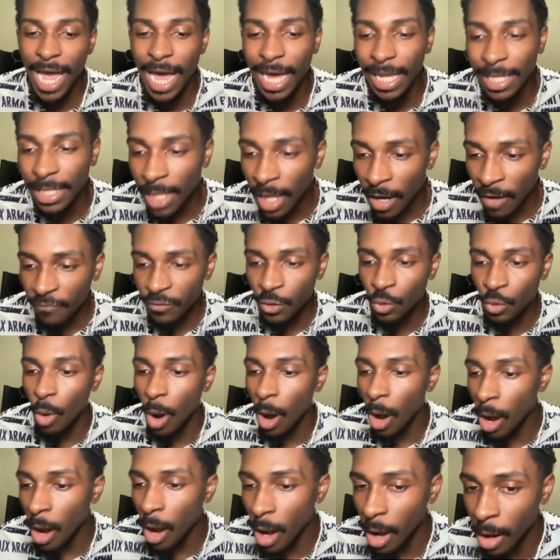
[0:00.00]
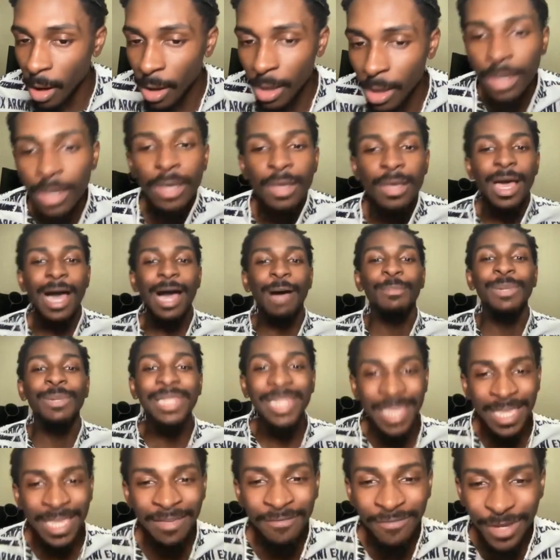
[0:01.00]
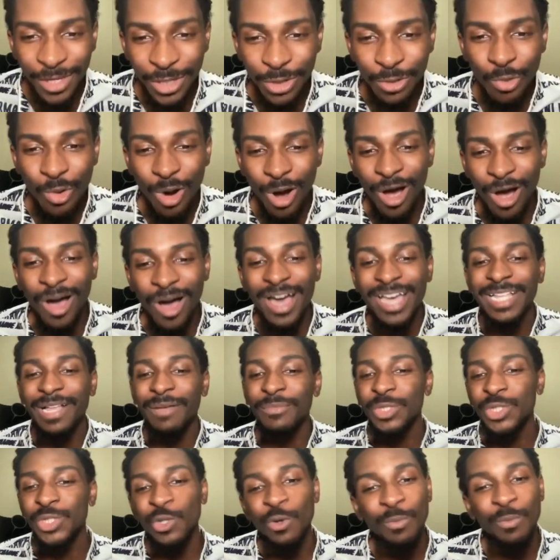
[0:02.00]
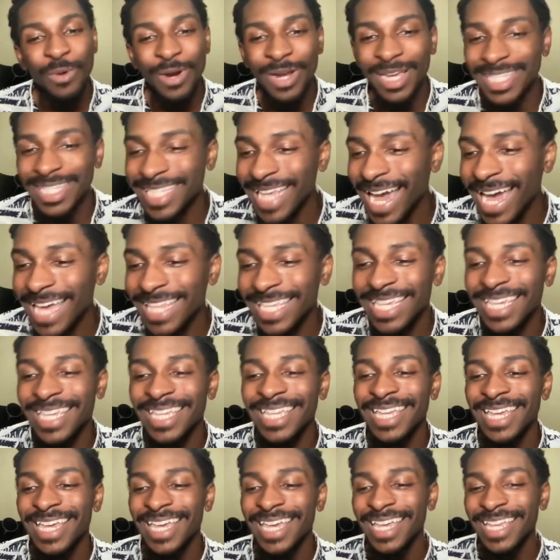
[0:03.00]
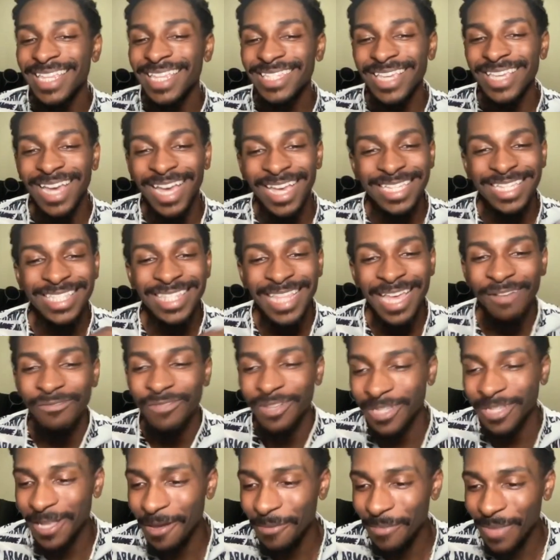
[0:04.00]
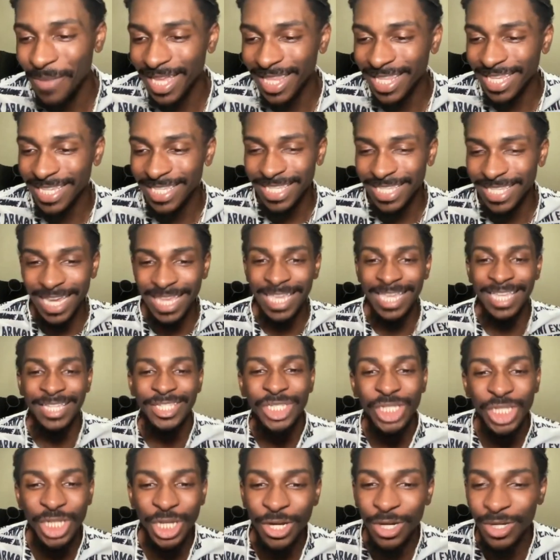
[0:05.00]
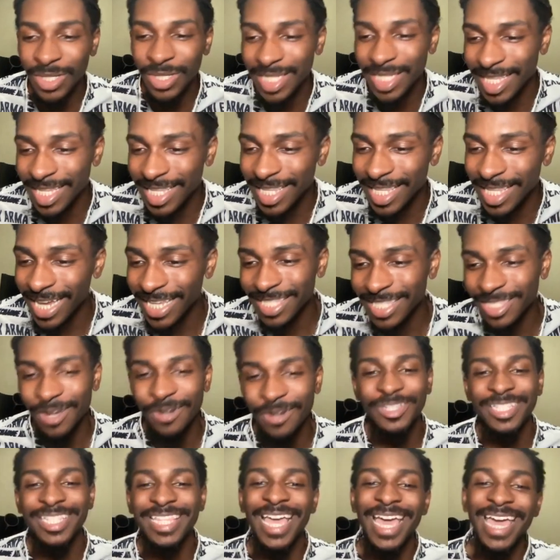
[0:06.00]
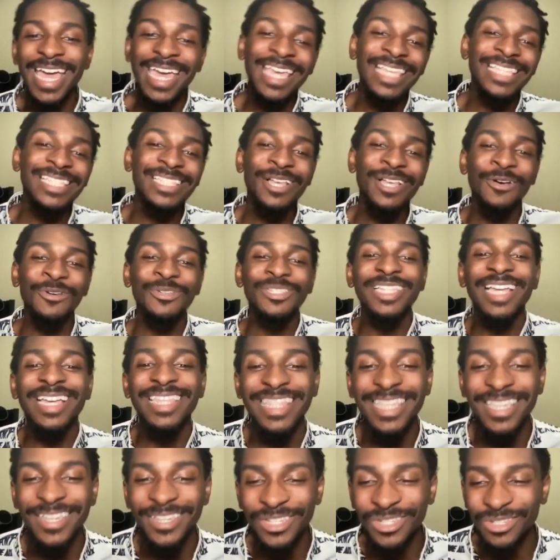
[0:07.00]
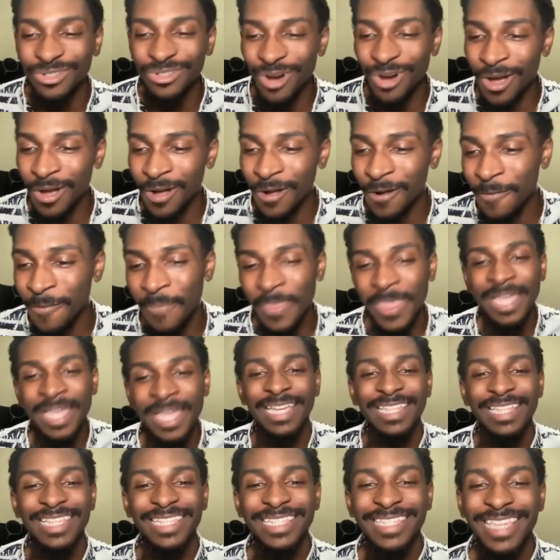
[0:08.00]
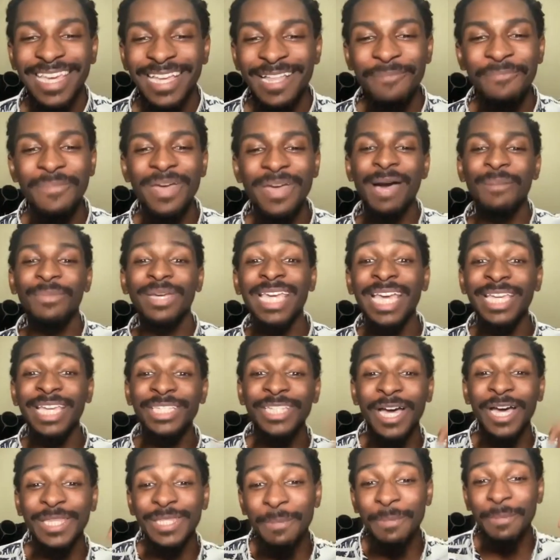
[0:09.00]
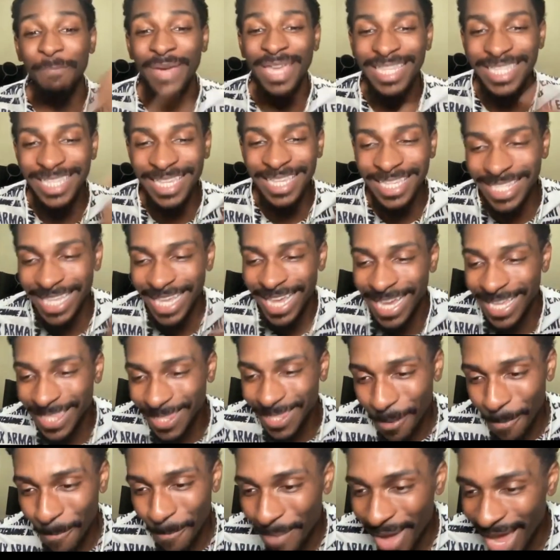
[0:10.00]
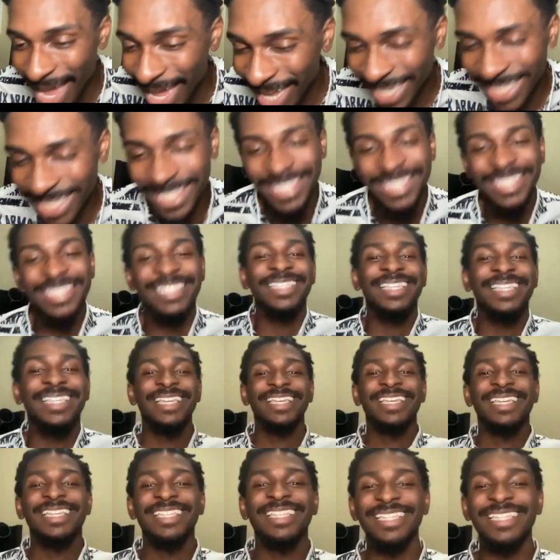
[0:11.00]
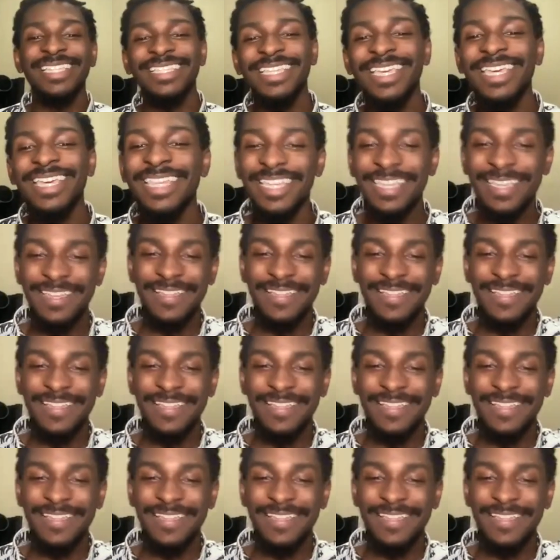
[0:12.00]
I love you all. I believe in you all, and I'm super excited to us leveling up, man. Let's get it. Cheers to the next 30 days, closing out the year strong. Let's get it, man. I'm gonna catch y'all at the beaches and the banks. Let's get it.